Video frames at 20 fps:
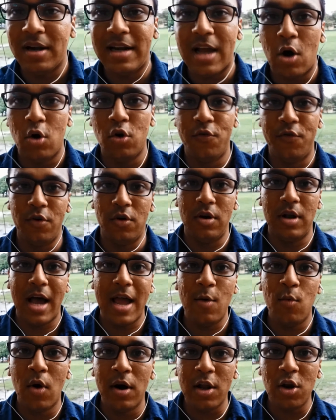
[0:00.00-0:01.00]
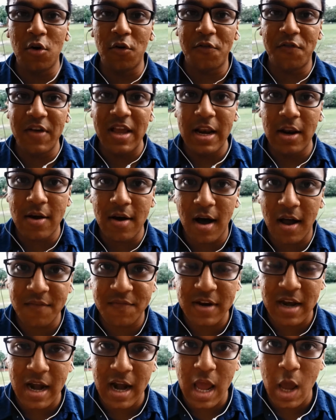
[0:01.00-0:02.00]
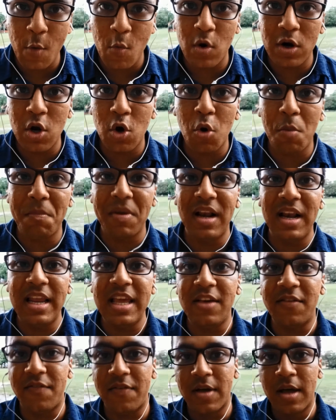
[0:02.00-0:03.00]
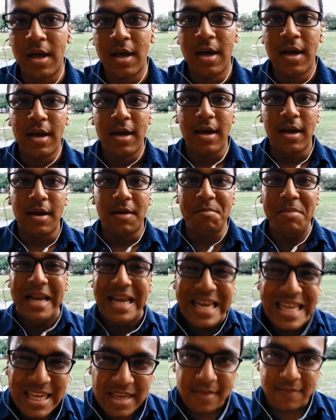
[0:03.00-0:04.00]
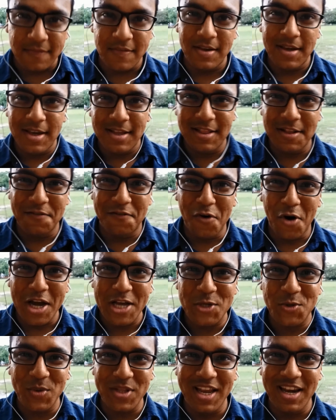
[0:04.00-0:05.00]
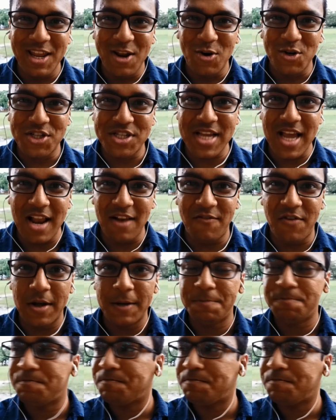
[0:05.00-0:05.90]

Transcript: you're doubtful. I want you to feel confident. I want you to believe in the voice within yourself.